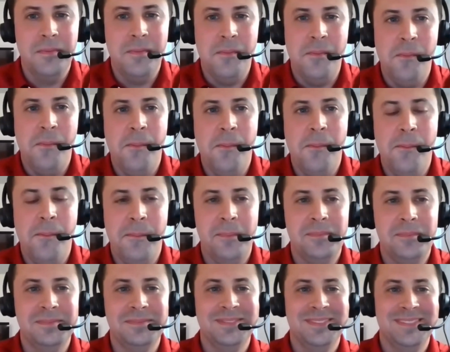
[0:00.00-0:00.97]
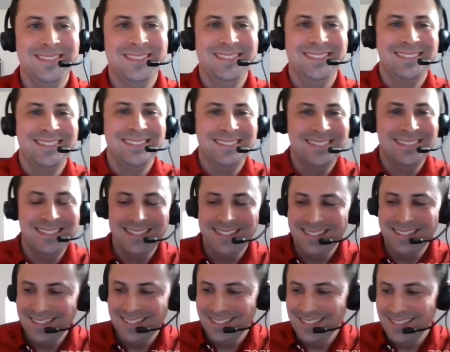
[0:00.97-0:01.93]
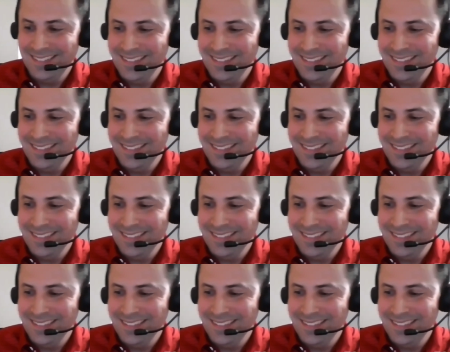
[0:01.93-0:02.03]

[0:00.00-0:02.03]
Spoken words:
question. Did you say you live in